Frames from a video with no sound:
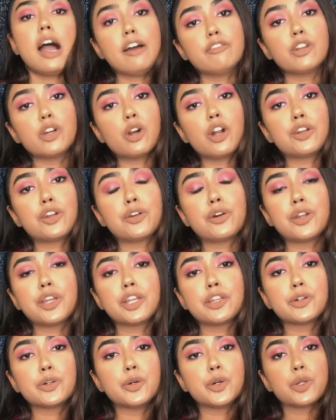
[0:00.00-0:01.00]
After
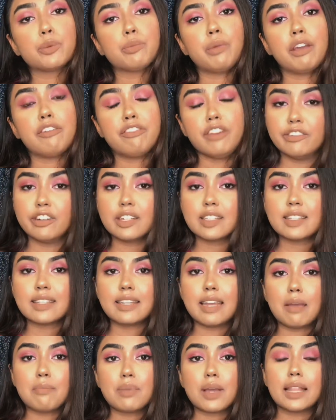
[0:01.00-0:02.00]
contouring, you go to my favorite
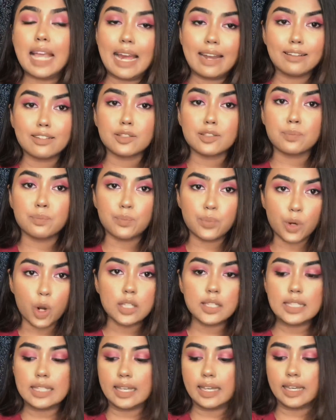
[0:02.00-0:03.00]
step, that is
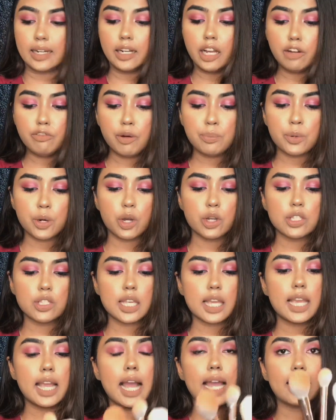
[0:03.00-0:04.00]
bronzing. Now for
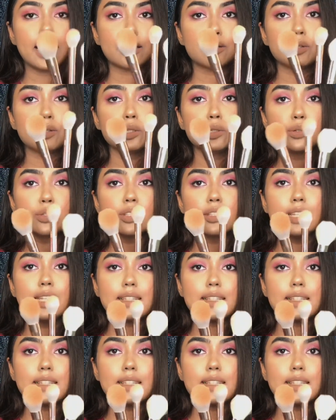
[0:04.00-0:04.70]
bronzing, I like to use